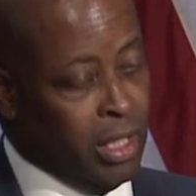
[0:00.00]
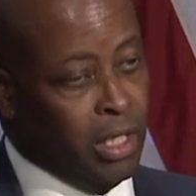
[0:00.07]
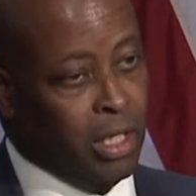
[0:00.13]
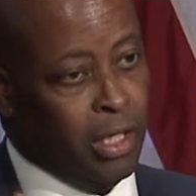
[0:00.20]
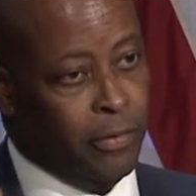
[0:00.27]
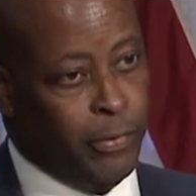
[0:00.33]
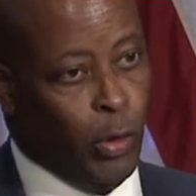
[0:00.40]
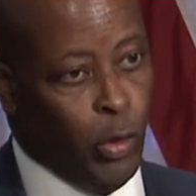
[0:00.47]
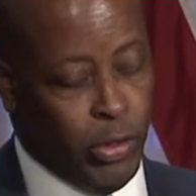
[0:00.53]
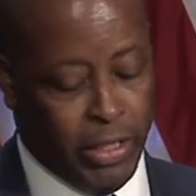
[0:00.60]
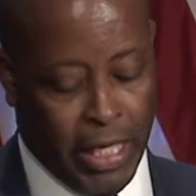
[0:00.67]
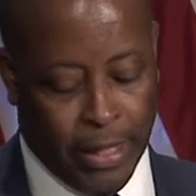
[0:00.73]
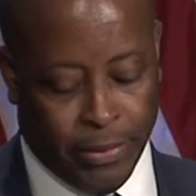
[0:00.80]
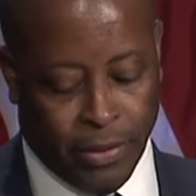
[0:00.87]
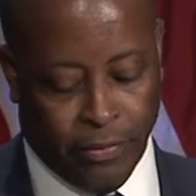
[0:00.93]
of those
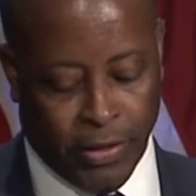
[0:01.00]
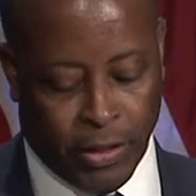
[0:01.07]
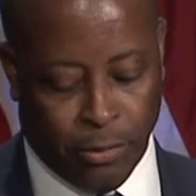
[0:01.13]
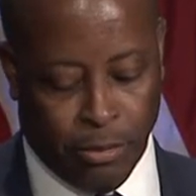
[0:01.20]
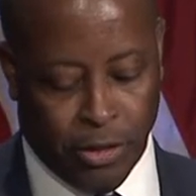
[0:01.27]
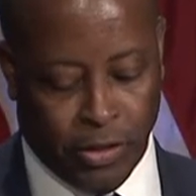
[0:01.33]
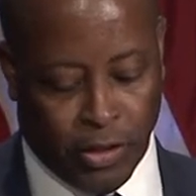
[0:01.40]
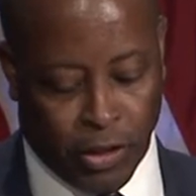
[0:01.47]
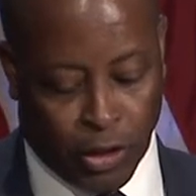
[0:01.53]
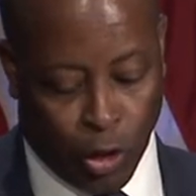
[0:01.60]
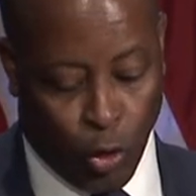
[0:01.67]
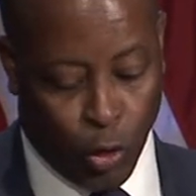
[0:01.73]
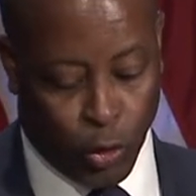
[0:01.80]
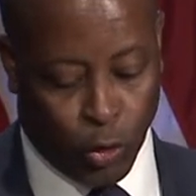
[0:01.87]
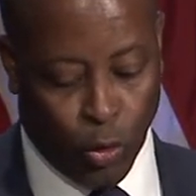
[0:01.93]
types of experiences are
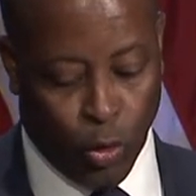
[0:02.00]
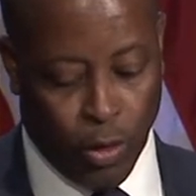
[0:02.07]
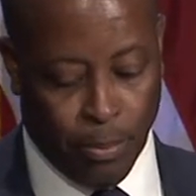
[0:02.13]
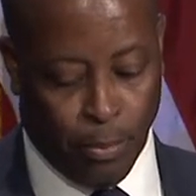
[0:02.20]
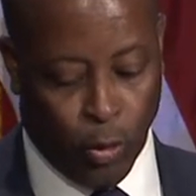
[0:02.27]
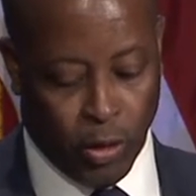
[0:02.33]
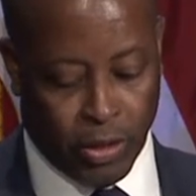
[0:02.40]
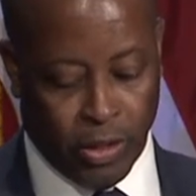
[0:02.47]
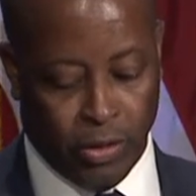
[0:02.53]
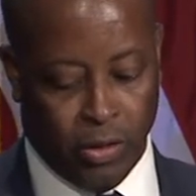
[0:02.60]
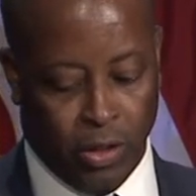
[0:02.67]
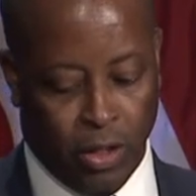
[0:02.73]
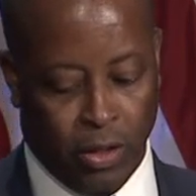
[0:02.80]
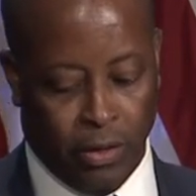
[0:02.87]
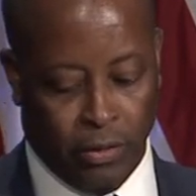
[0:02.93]
also important to
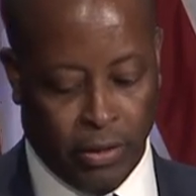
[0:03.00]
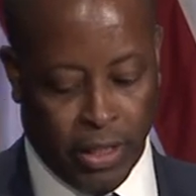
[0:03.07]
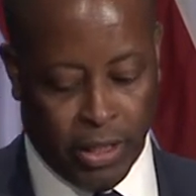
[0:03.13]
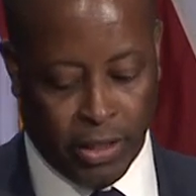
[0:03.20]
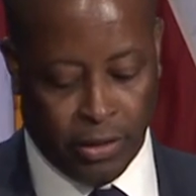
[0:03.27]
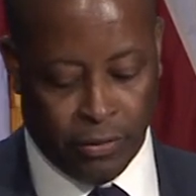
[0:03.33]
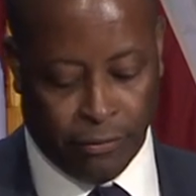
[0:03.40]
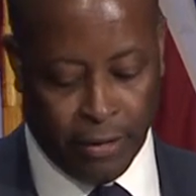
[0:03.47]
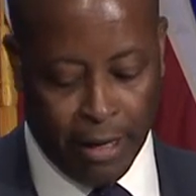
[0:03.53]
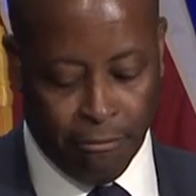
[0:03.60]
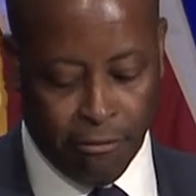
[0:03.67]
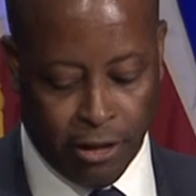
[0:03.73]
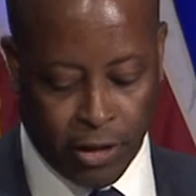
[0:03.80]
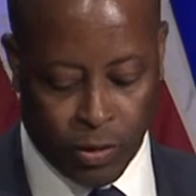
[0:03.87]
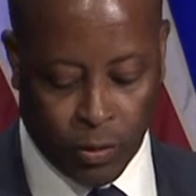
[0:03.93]
our nation's
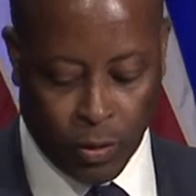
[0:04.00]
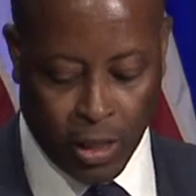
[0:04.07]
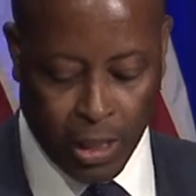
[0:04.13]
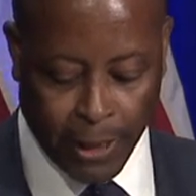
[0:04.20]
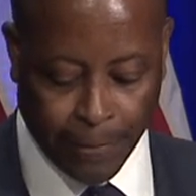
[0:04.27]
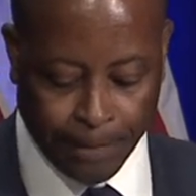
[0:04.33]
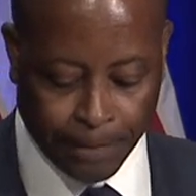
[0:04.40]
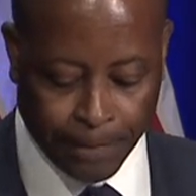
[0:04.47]
fabric as well.